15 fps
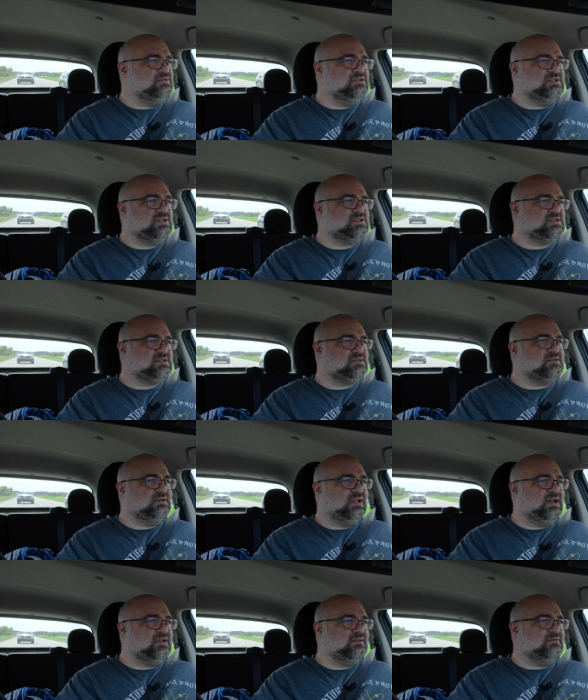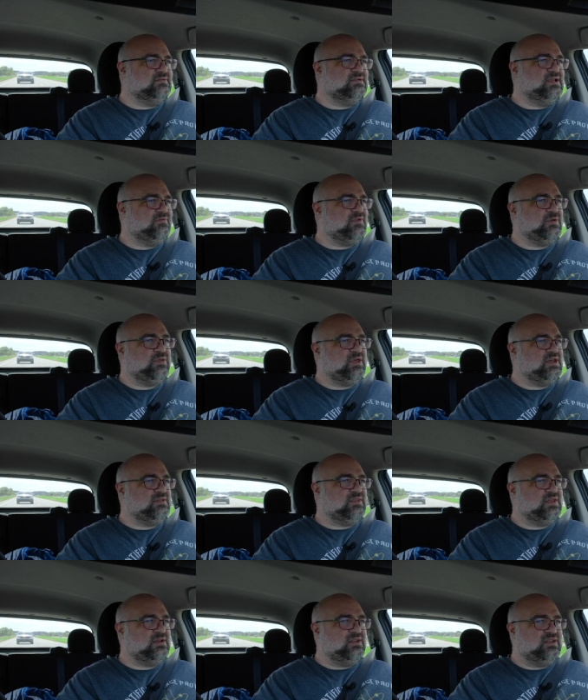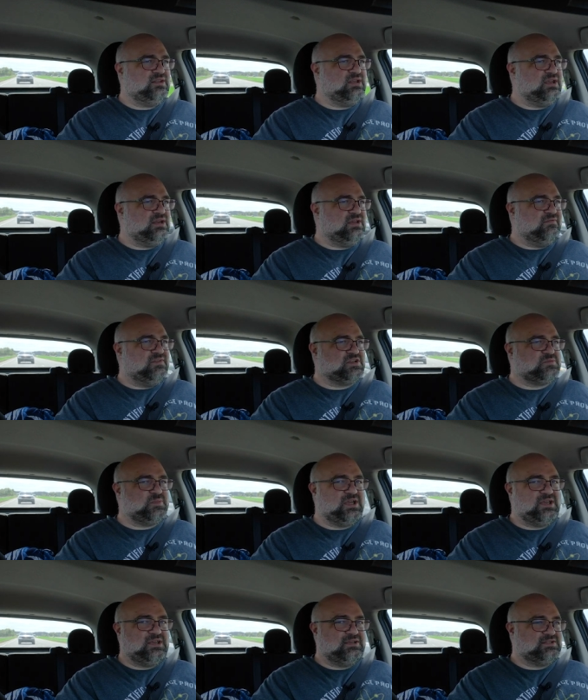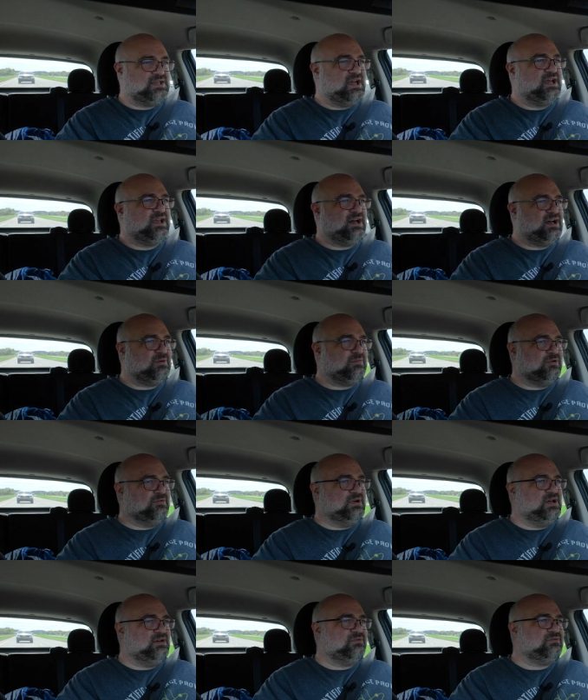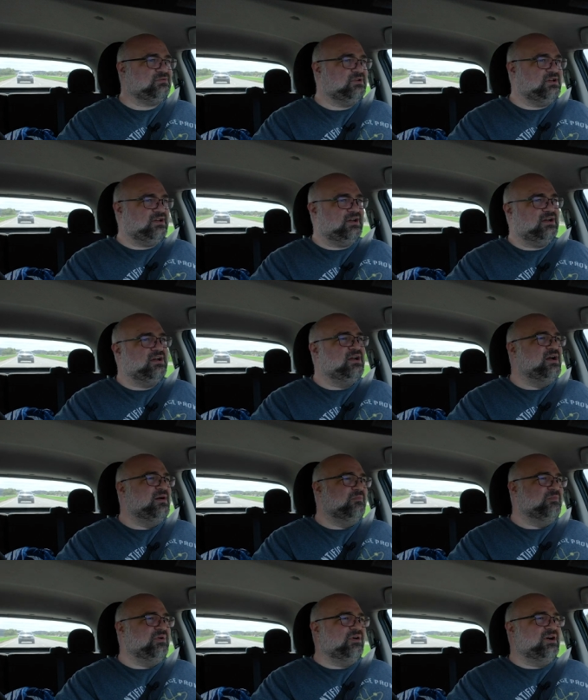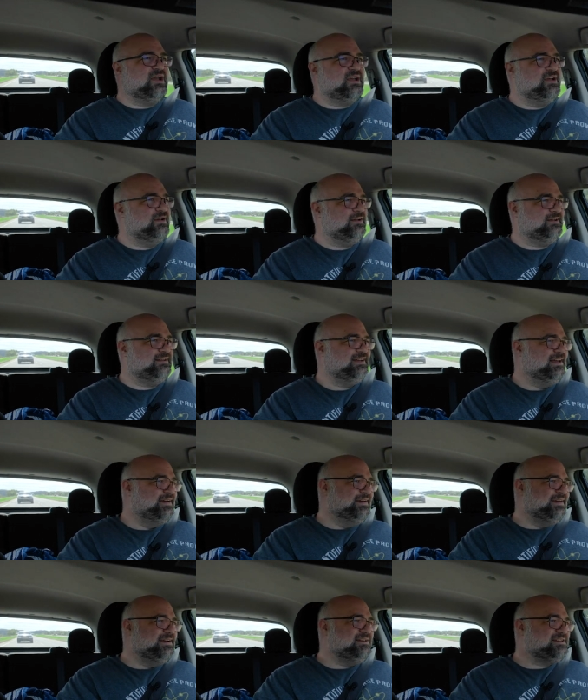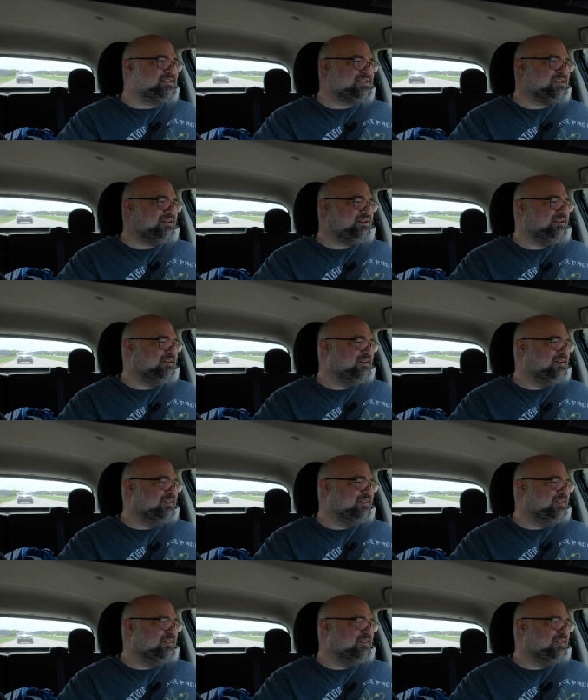just like, if you think that any of the spankings I got were rough, boy, you should